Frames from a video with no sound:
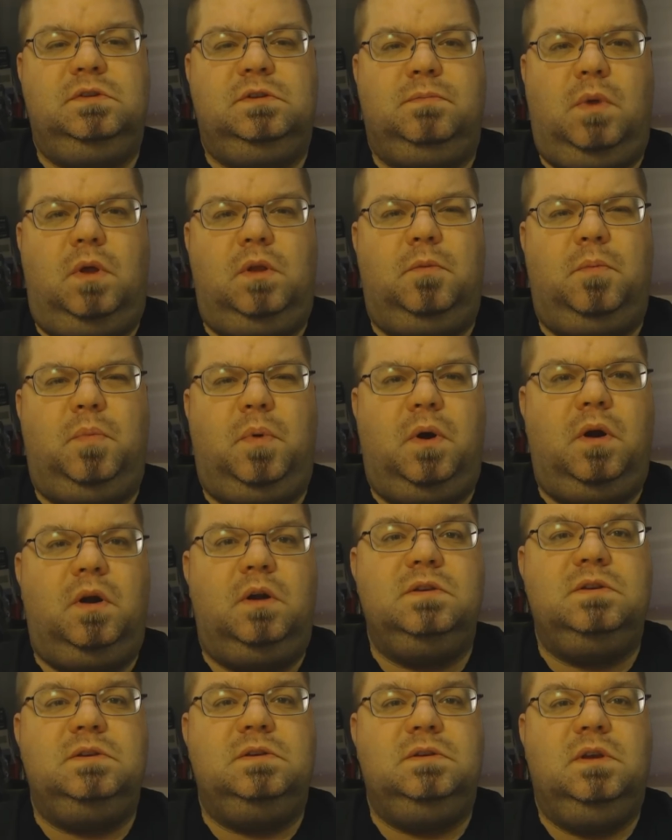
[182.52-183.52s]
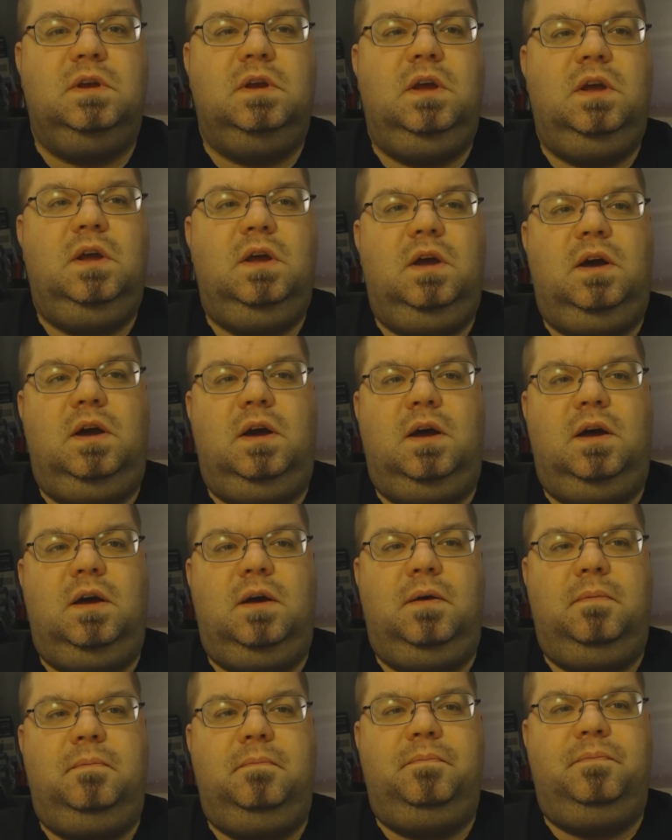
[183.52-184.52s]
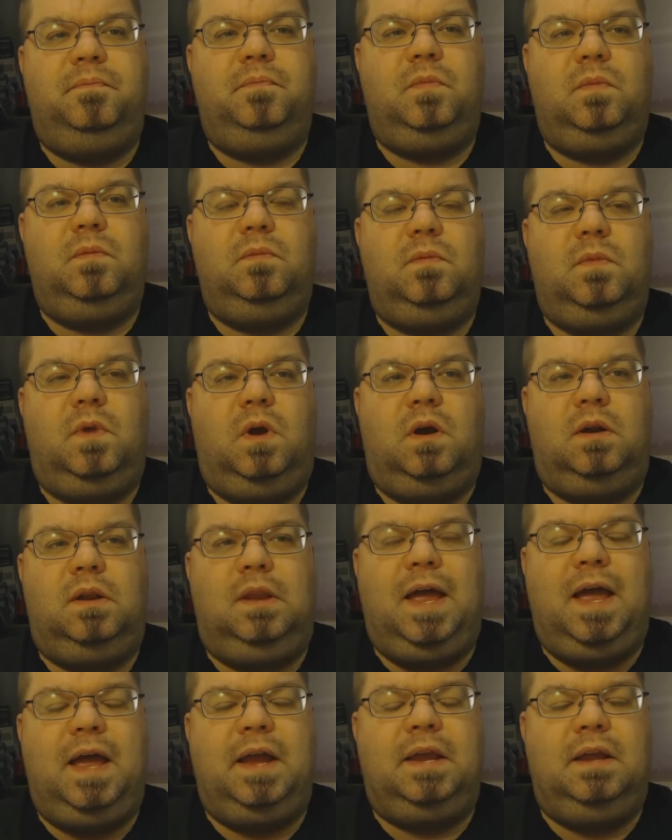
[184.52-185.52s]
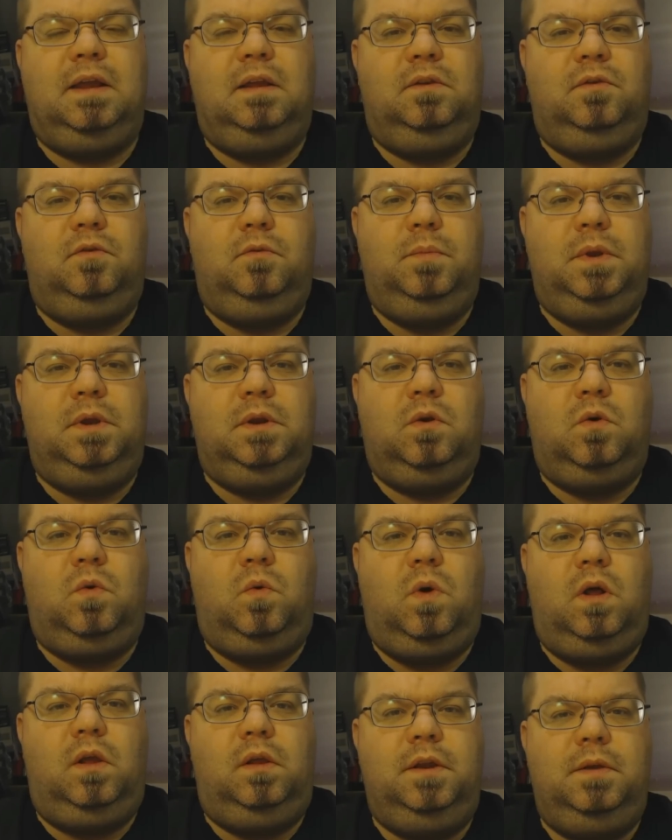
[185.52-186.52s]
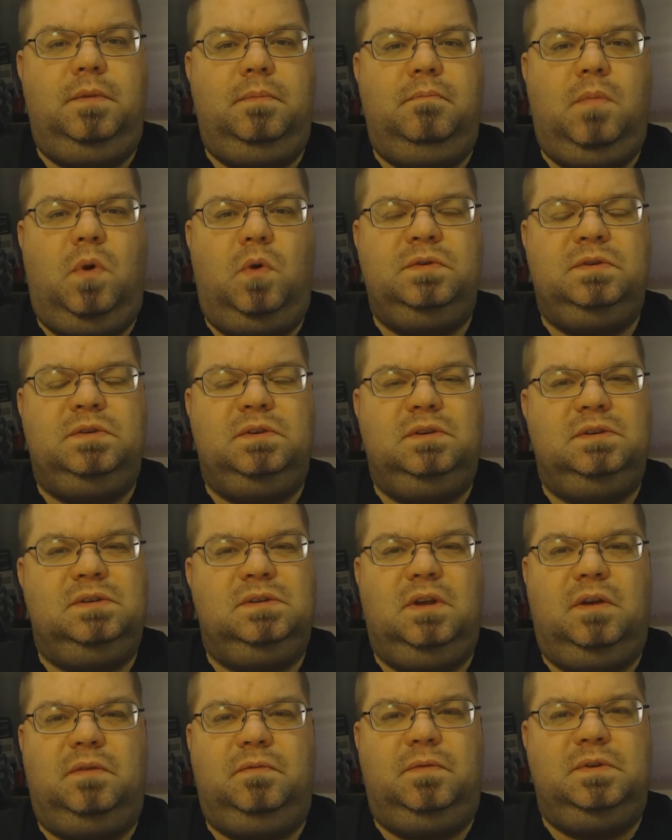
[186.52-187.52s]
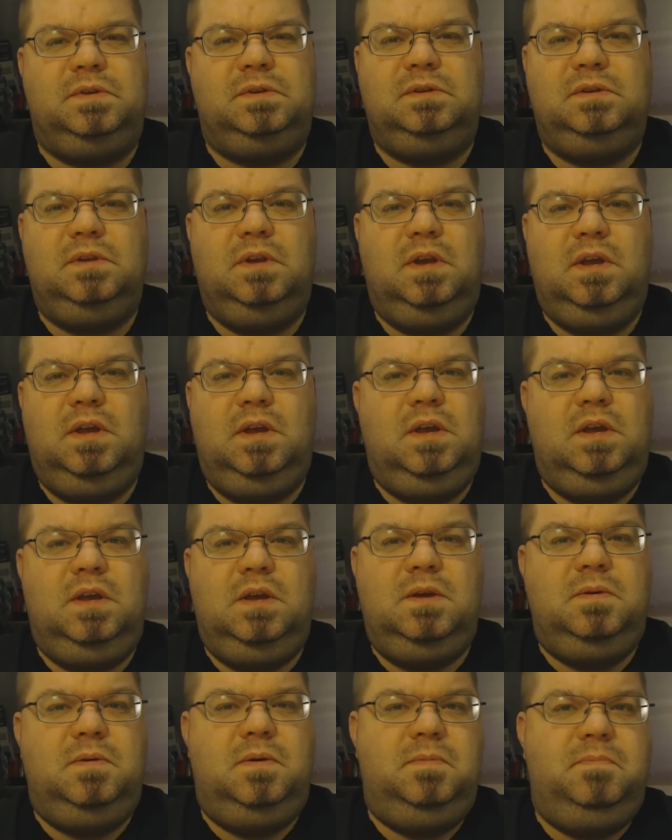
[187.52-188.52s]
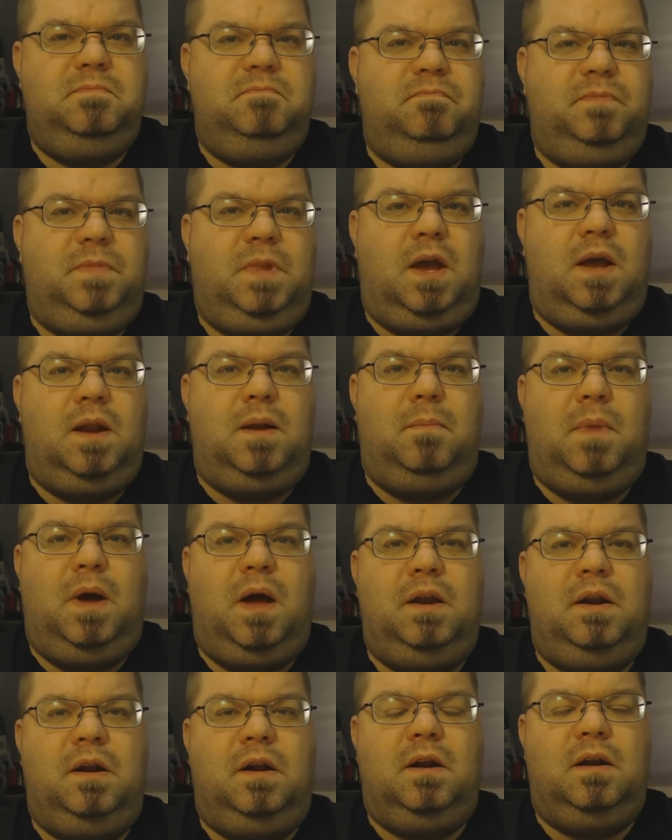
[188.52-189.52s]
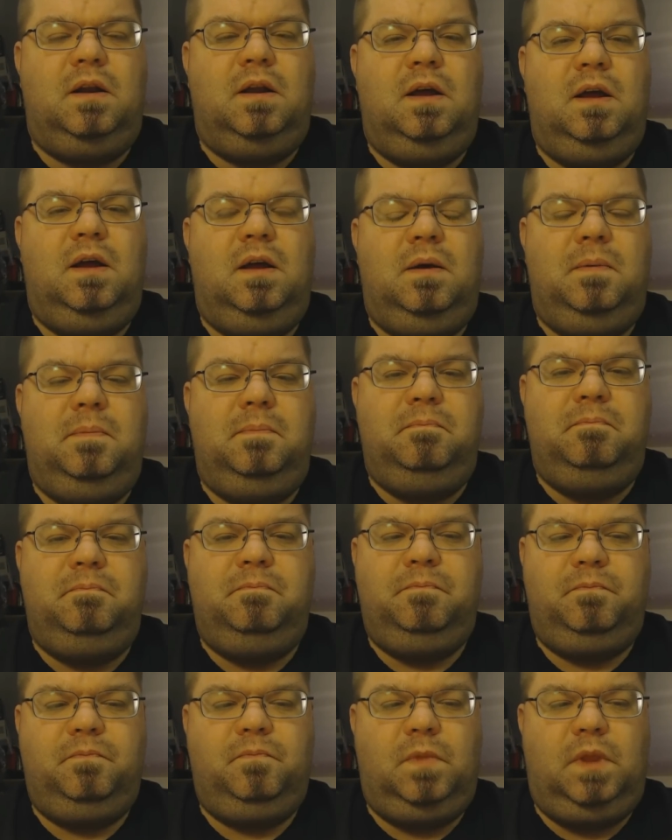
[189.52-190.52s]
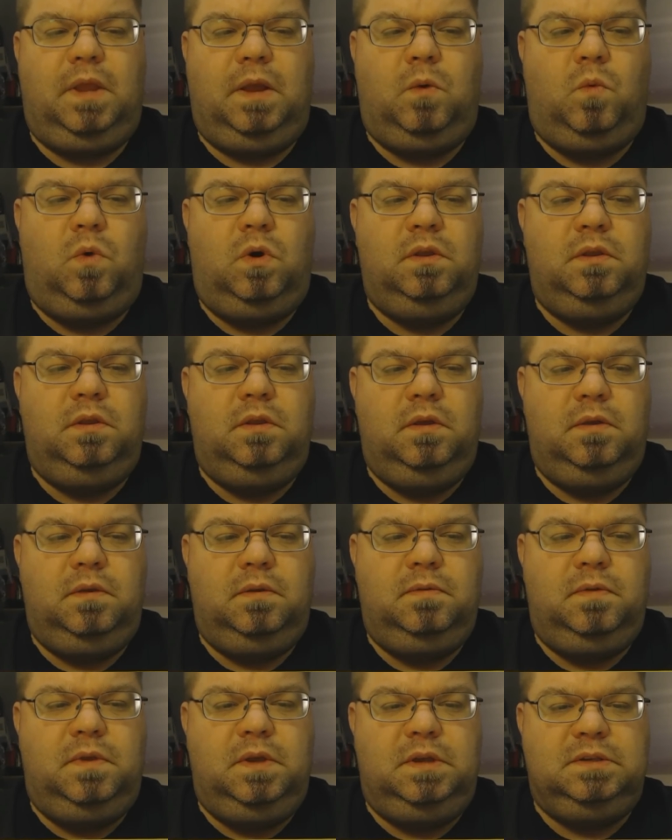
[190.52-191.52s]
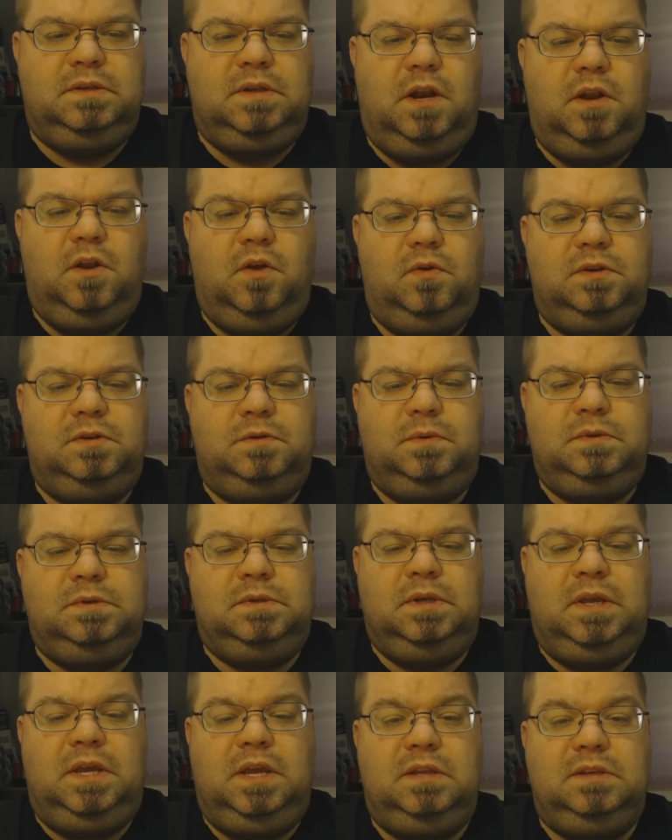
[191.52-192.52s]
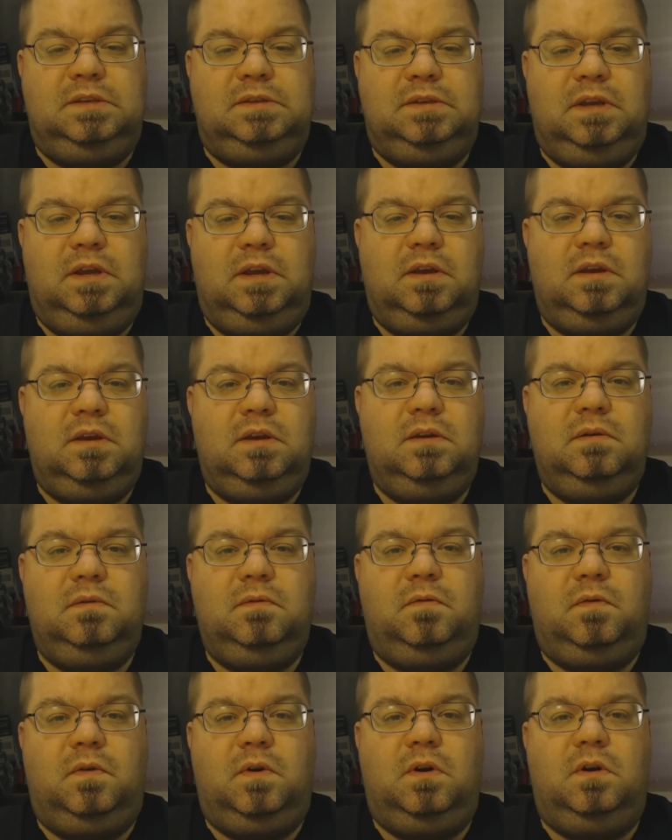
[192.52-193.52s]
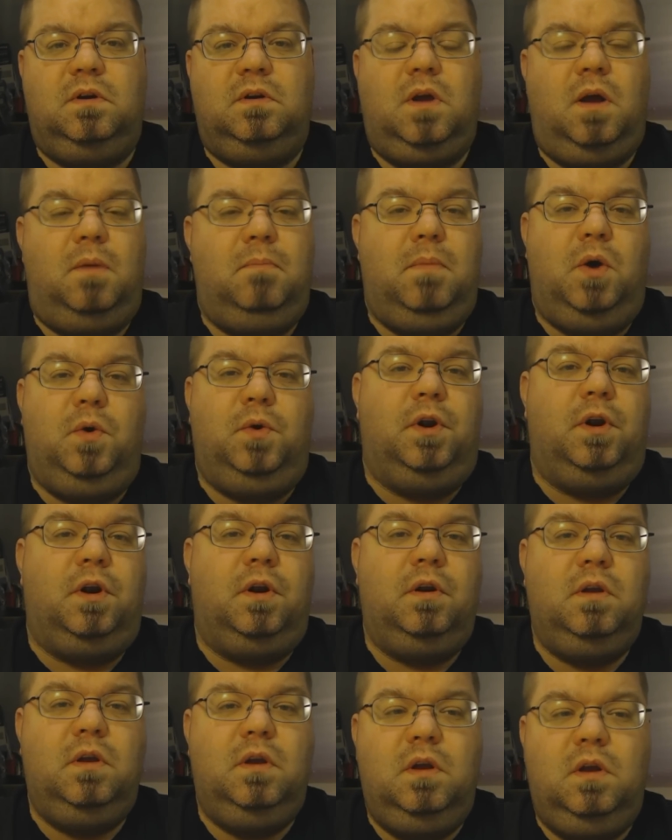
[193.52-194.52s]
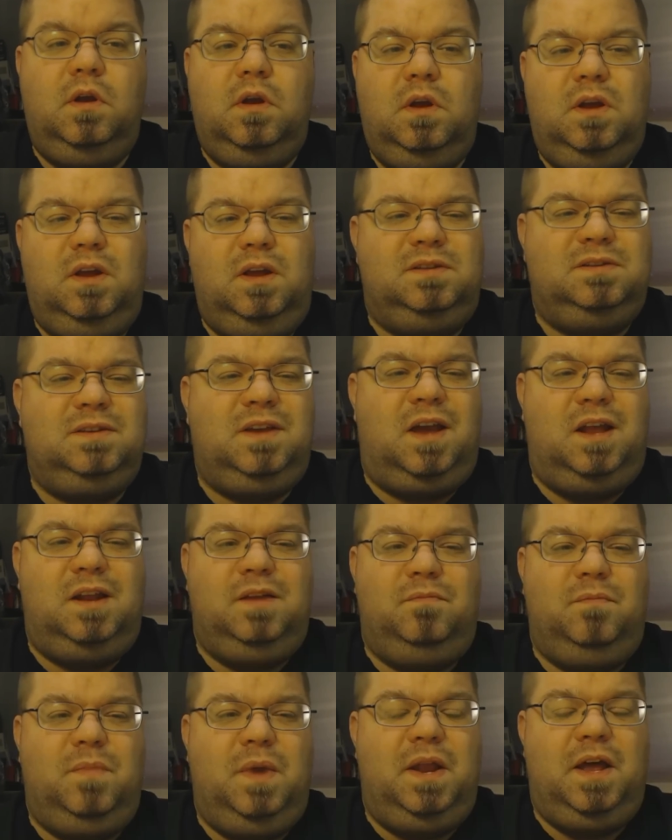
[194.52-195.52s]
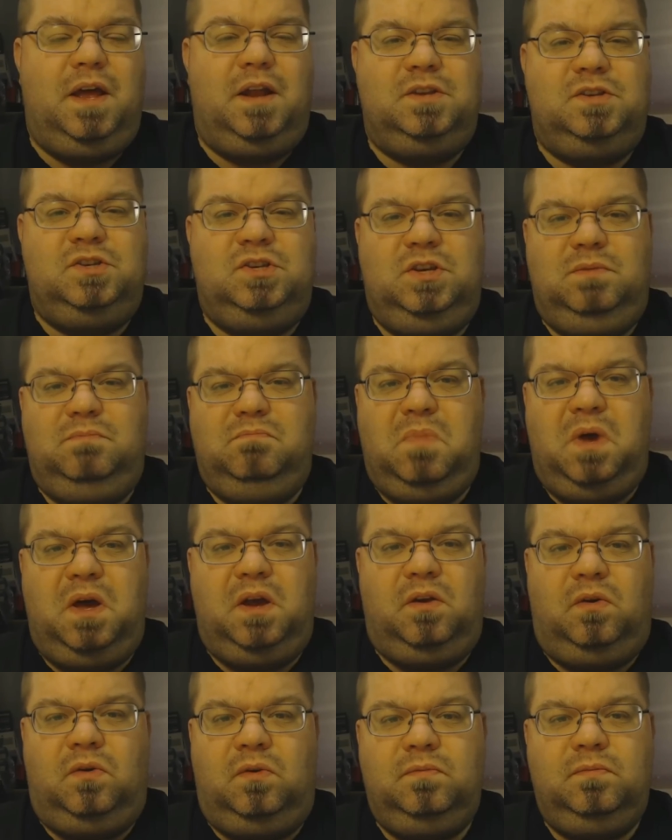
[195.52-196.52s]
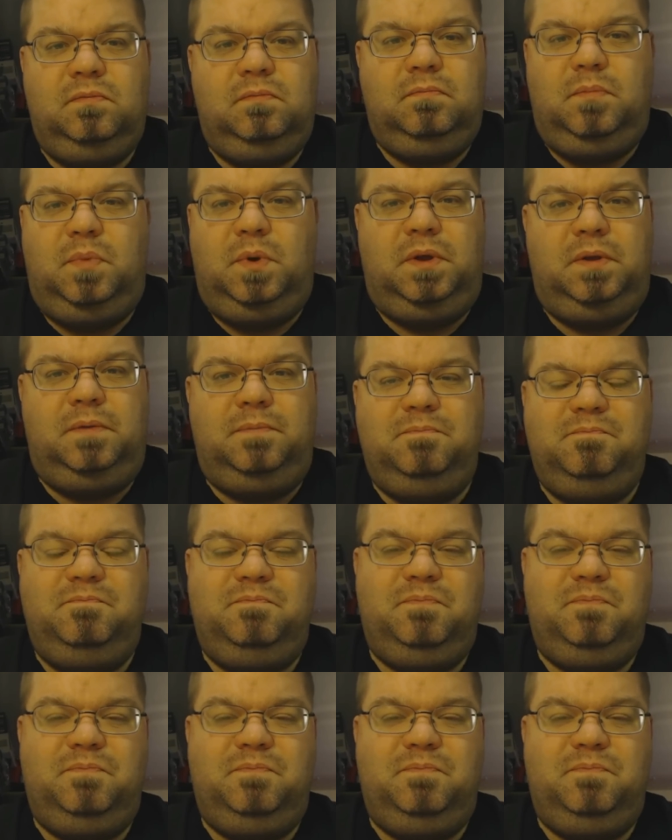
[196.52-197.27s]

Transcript: smaller parts are lacking a little bit in quality. Most of the stuff, it's kind of minor. Like one of the things that I noticed was a heat sink for a motor. It's kind of made out of cheap metal, but